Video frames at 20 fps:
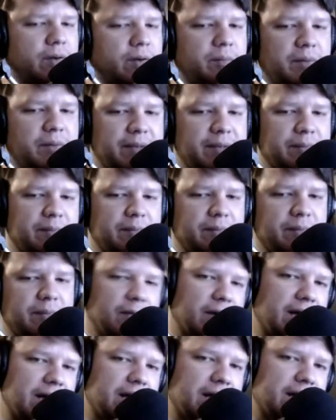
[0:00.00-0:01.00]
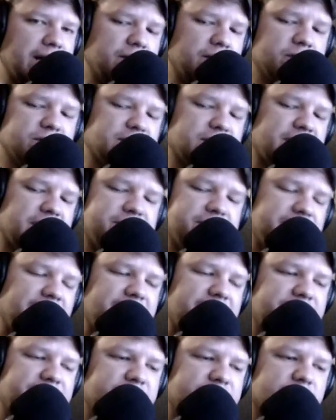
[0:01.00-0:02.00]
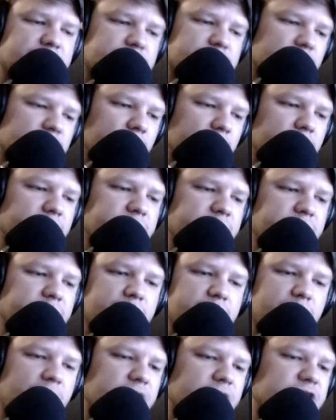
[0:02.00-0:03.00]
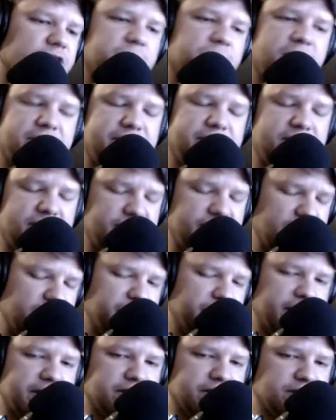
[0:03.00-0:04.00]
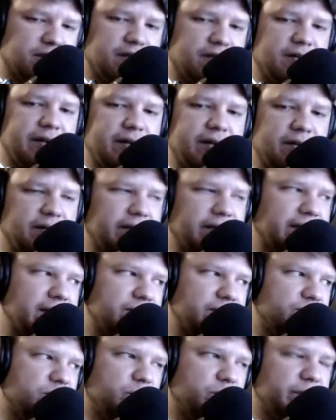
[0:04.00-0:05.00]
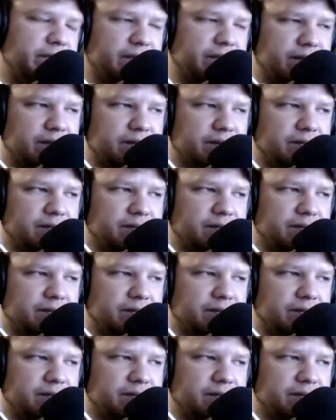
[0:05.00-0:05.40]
my I, I was like five years old watching Buffy the Vampire Slayer like every week